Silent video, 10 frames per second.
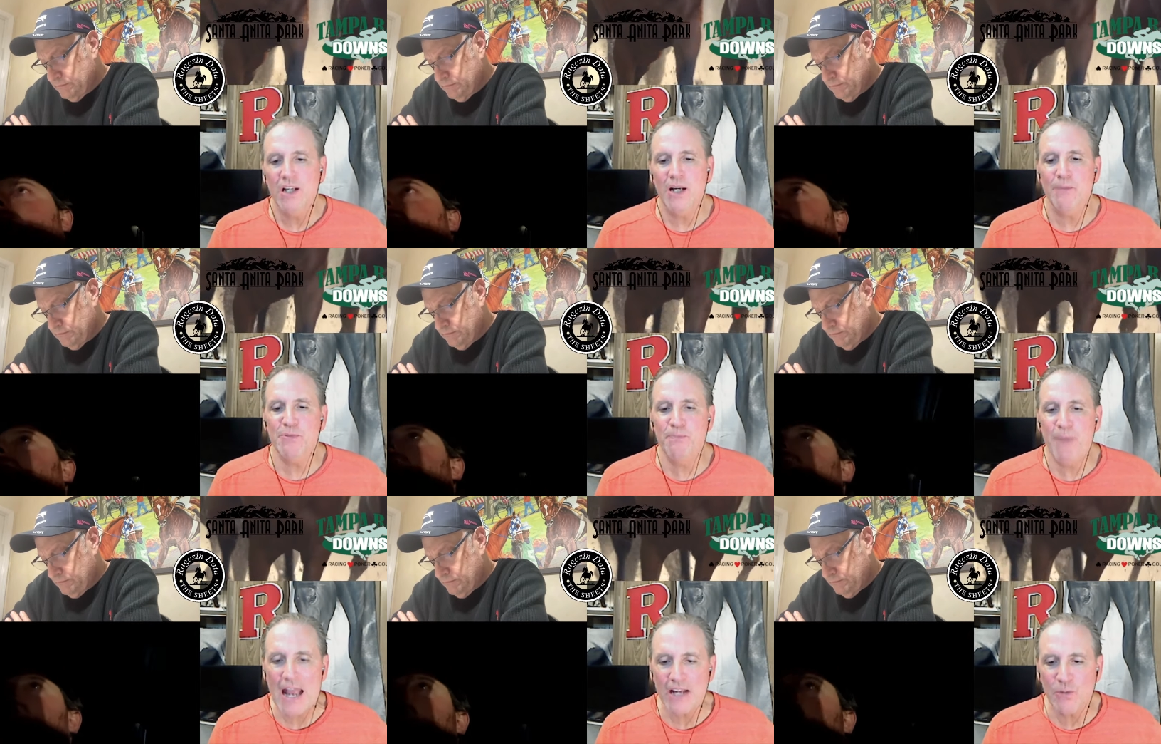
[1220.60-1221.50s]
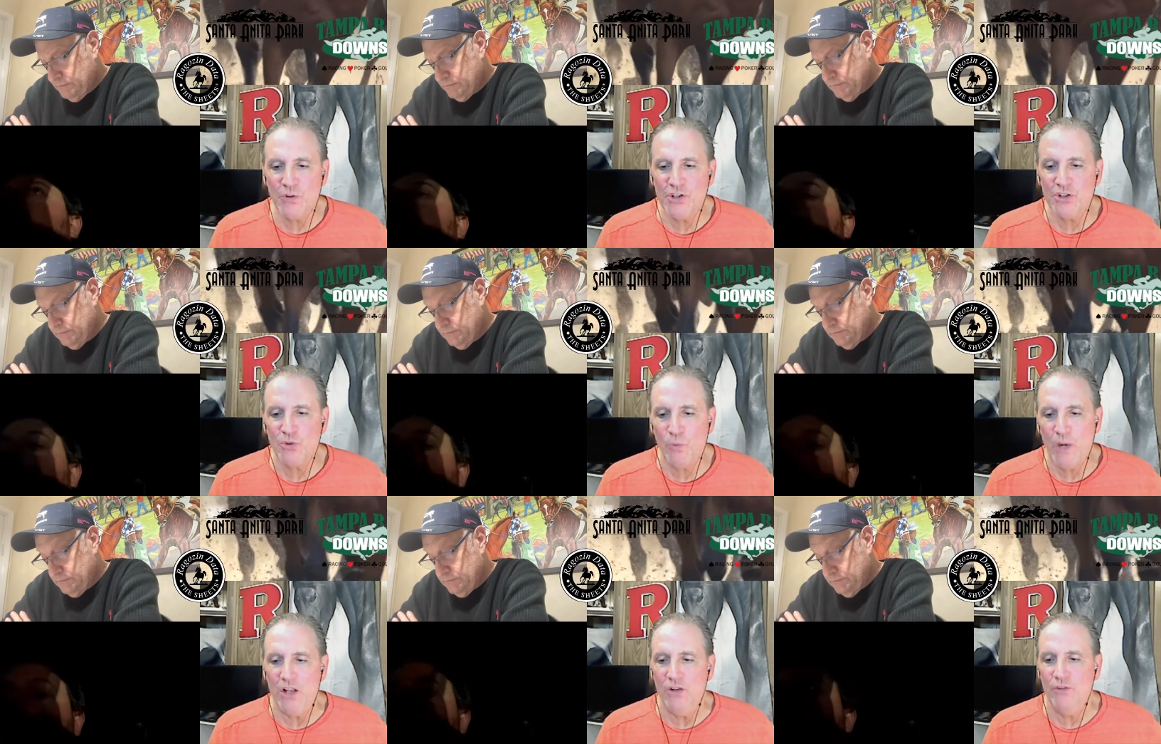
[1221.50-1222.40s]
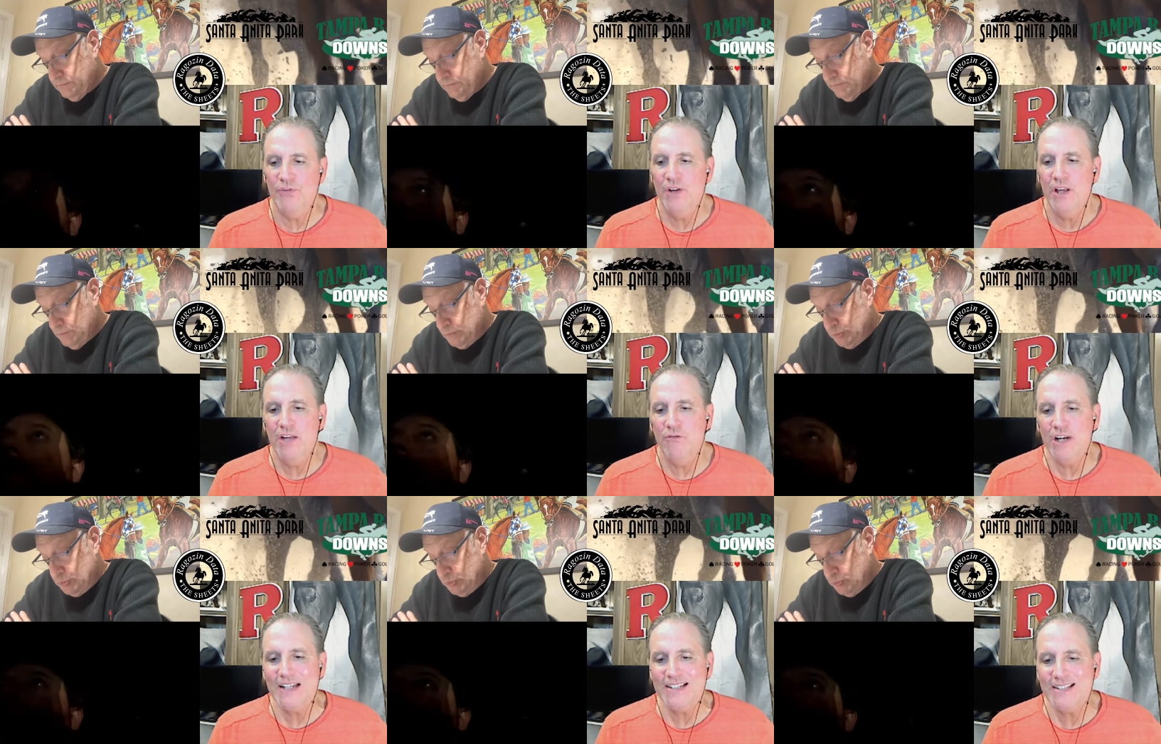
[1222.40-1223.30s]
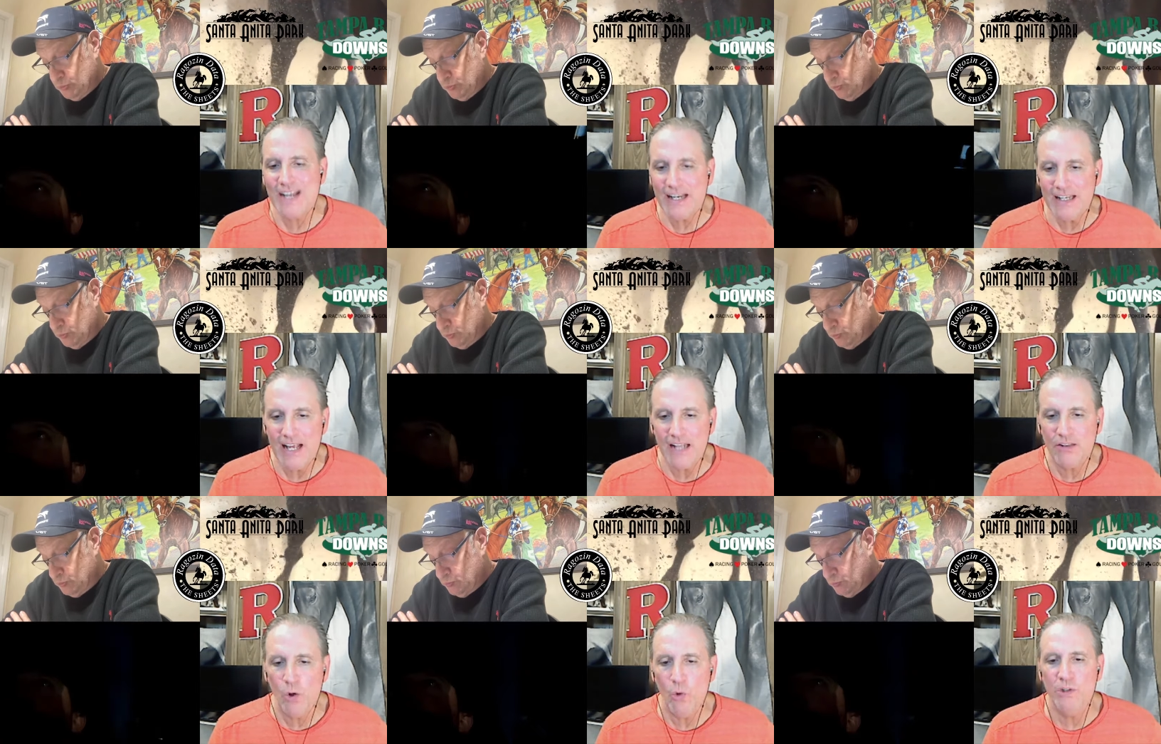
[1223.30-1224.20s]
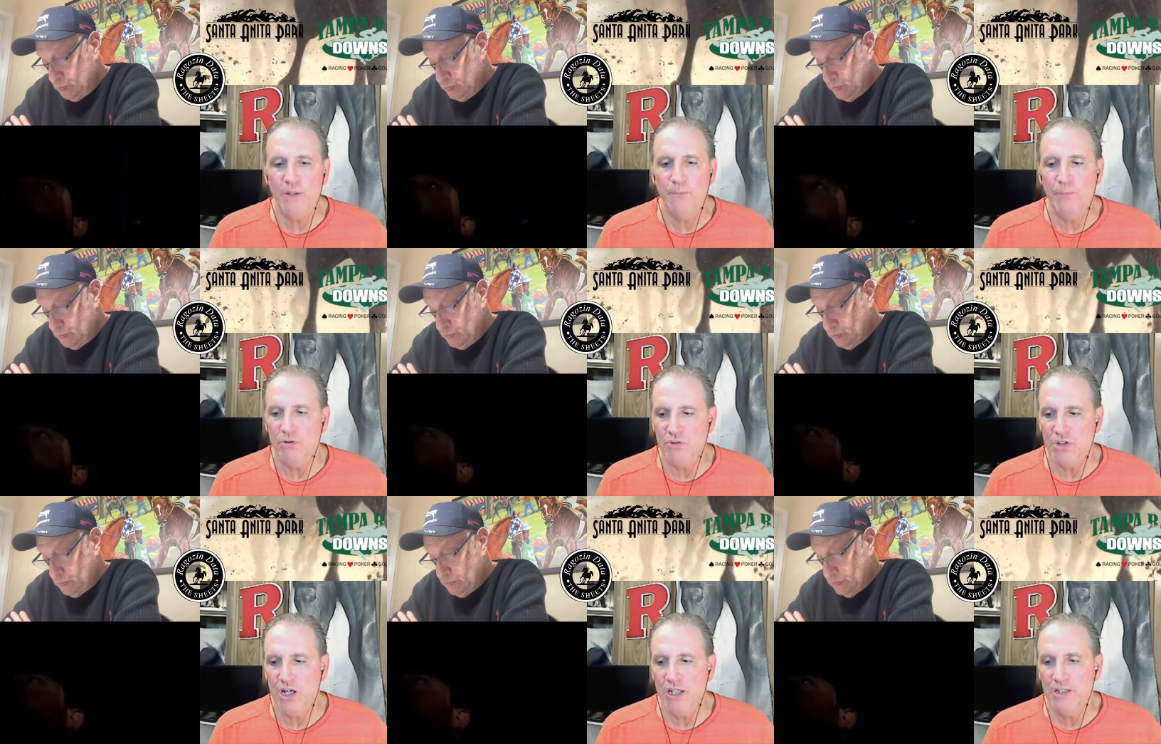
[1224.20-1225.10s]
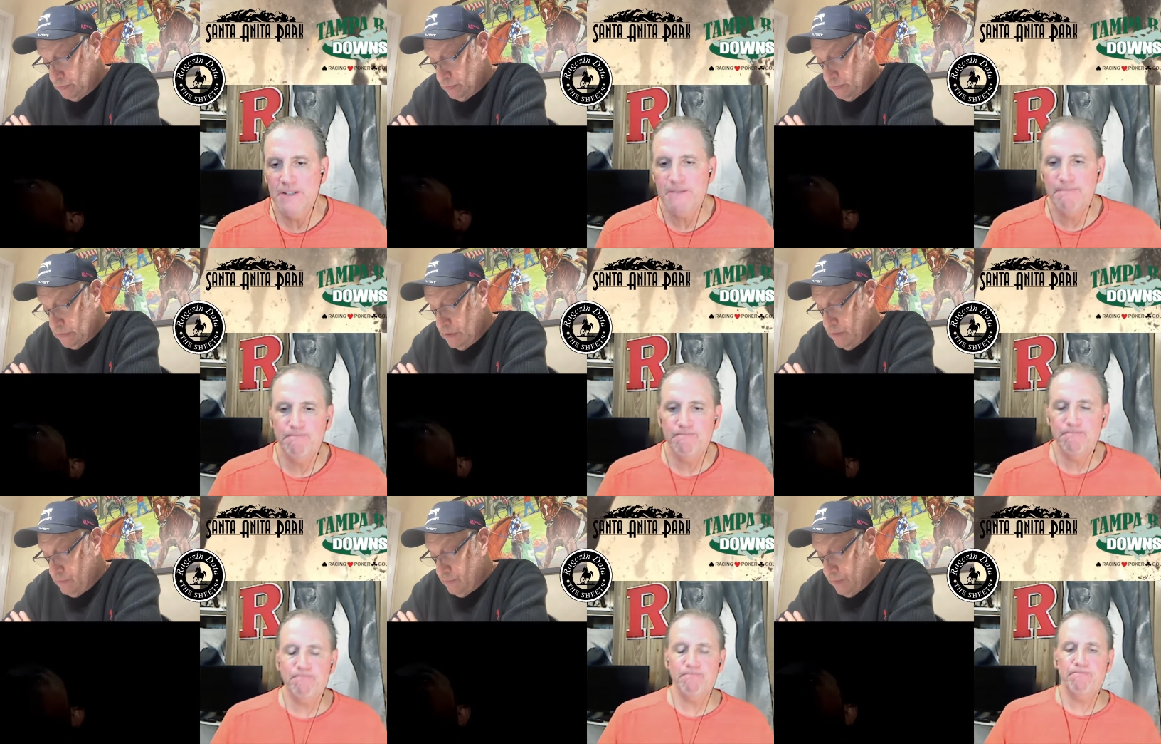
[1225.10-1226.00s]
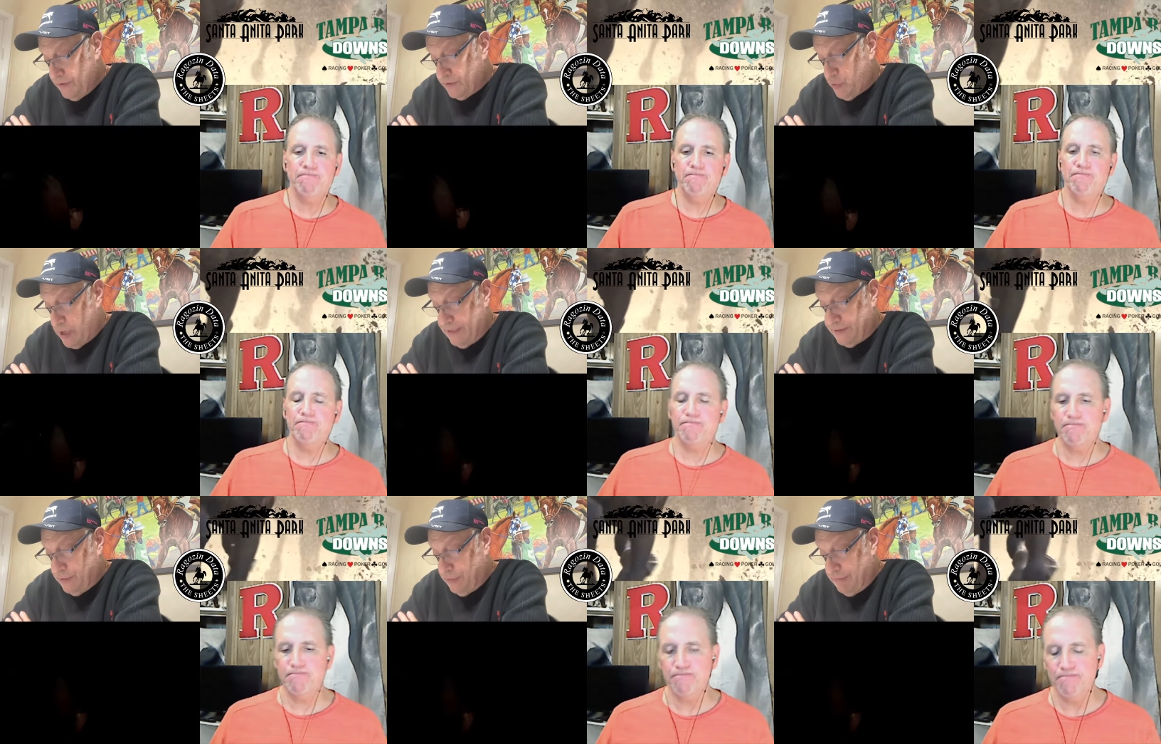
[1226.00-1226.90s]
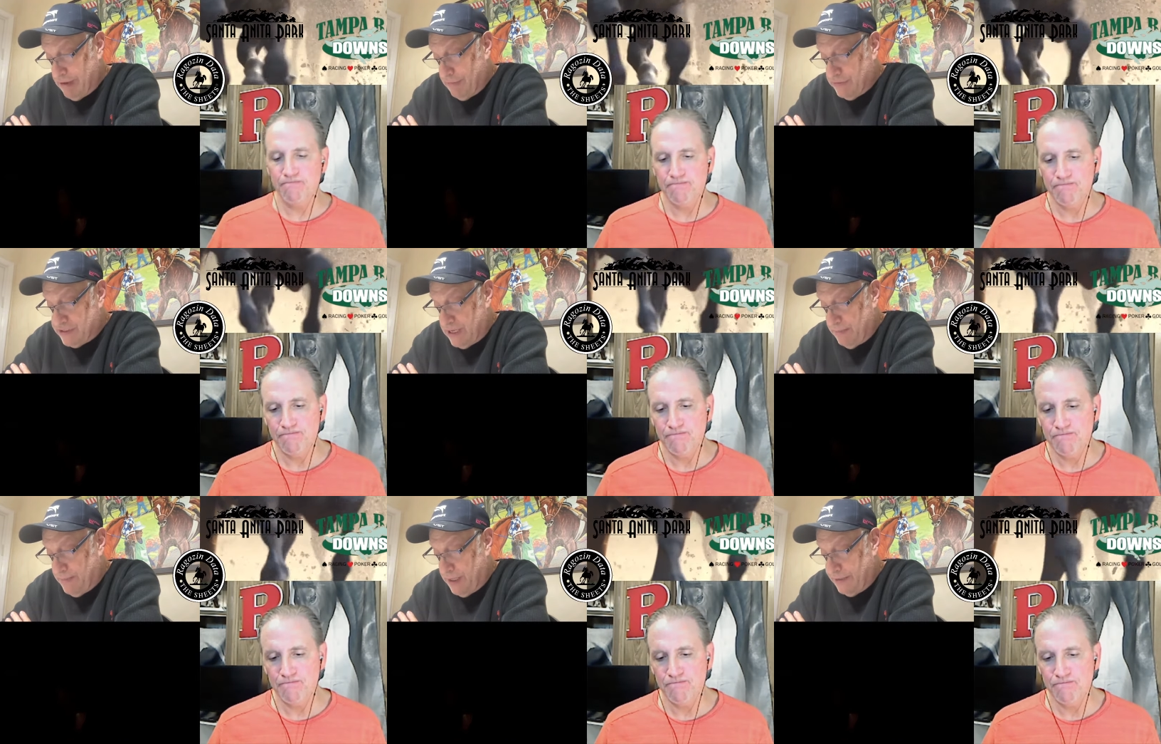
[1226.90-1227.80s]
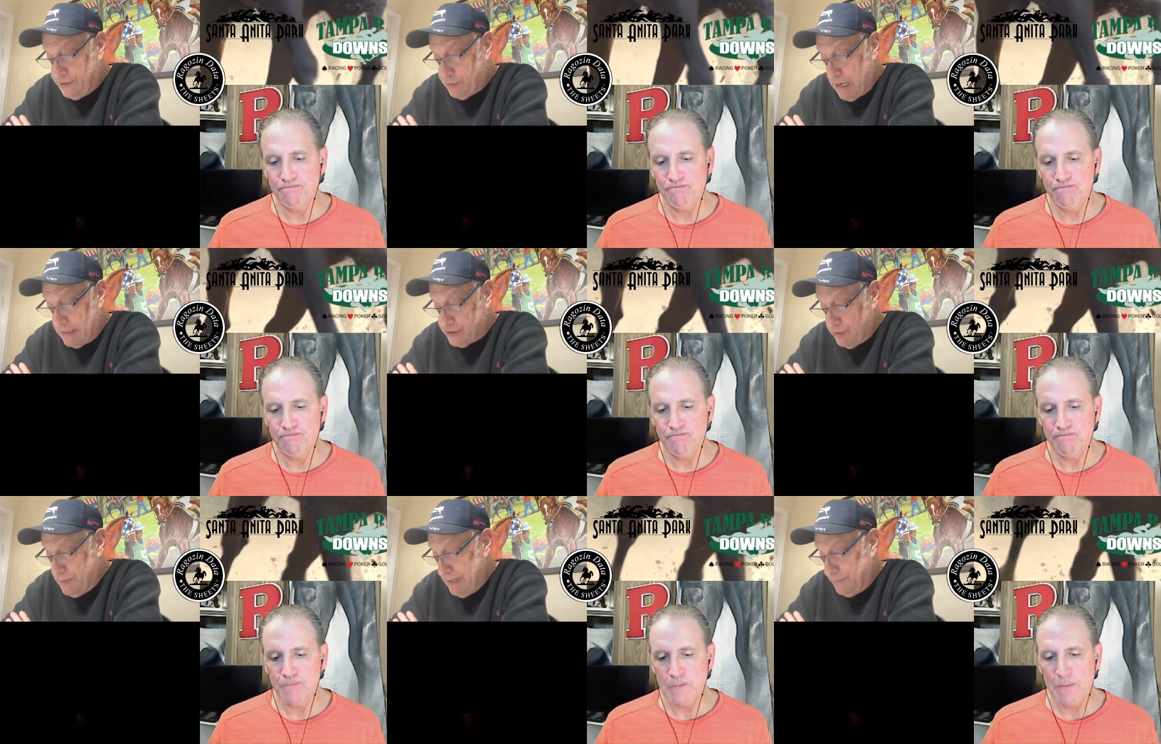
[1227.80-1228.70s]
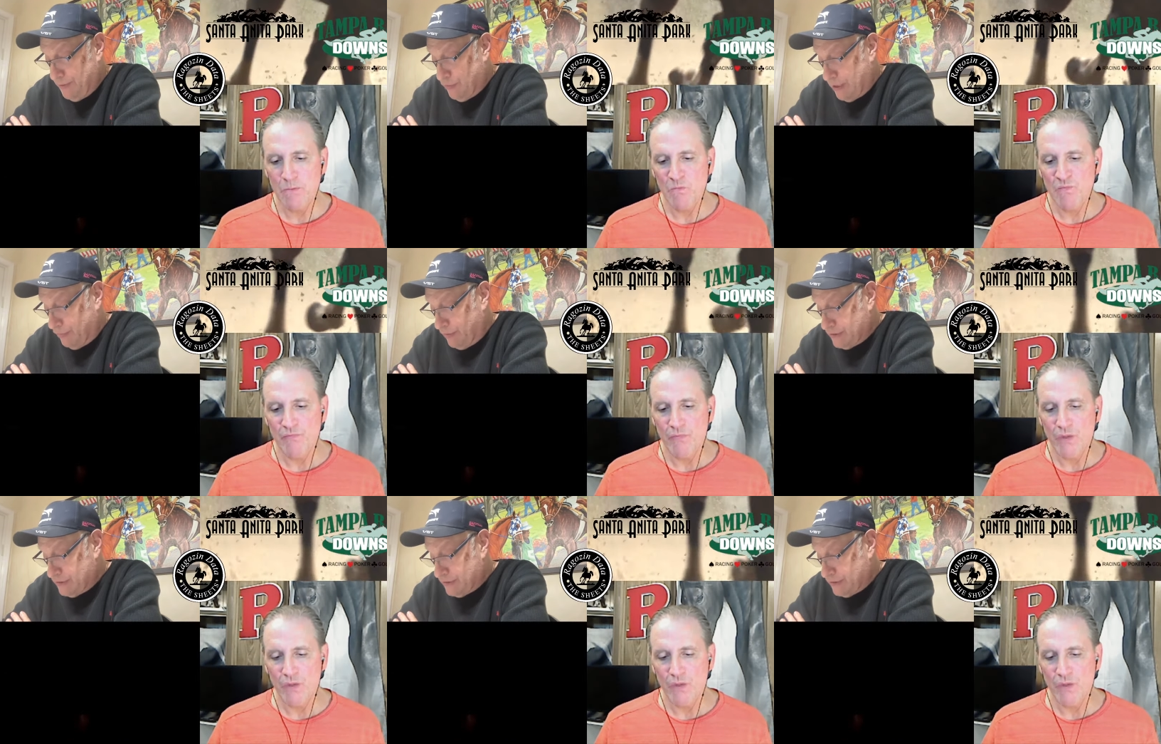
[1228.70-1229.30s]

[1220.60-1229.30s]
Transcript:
Speaker 1: comes back with a 12, and running second at the Holy Bull, John.
Speaker 2: Well, the 22 we ran was on a muddy track, so maybe you want to